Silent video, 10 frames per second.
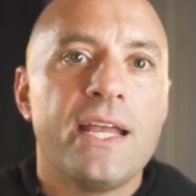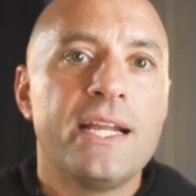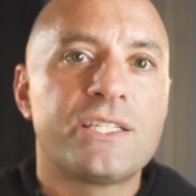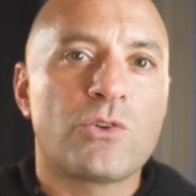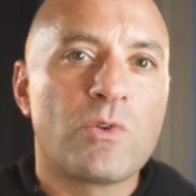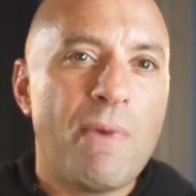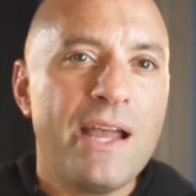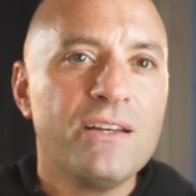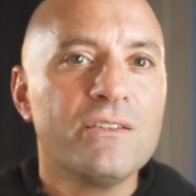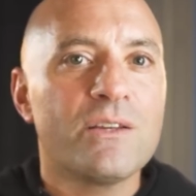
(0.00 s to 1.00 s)
It's a
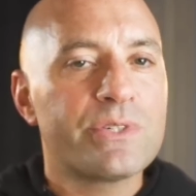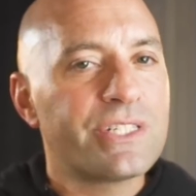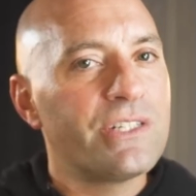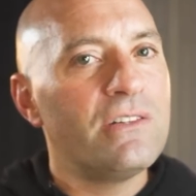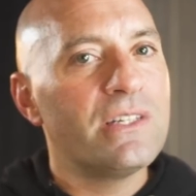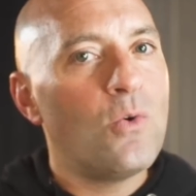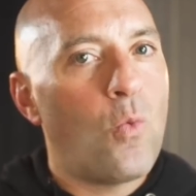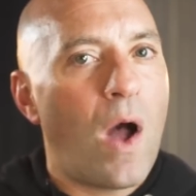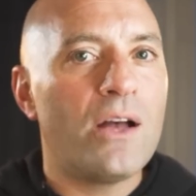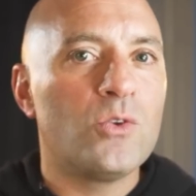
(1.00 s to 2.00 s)
reminder that we're still in the
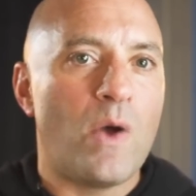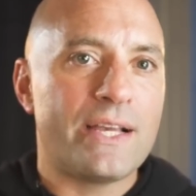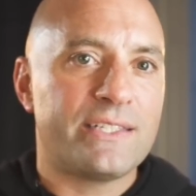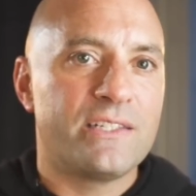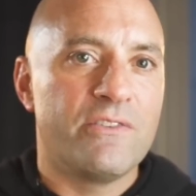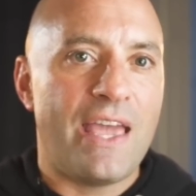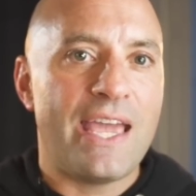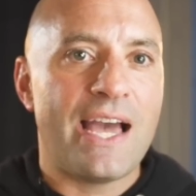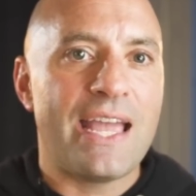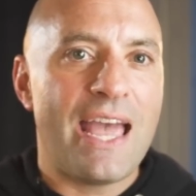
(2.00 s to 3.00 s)
wild west of
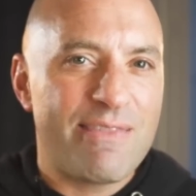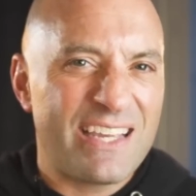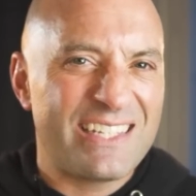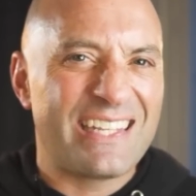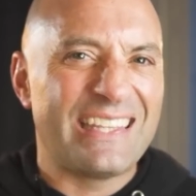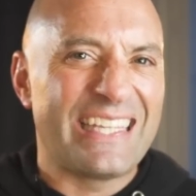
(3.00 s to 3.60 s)
AI ethics and